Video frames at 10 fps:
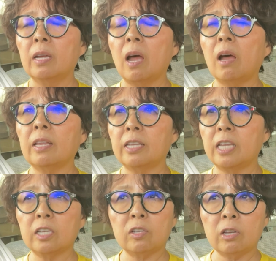on the
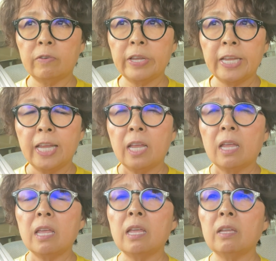dictionary
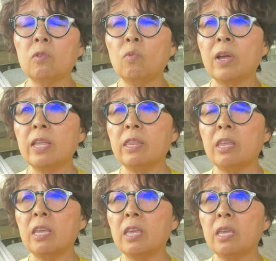and write
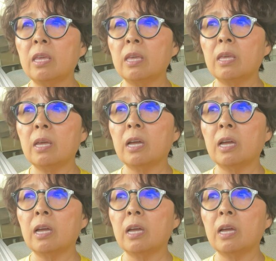the,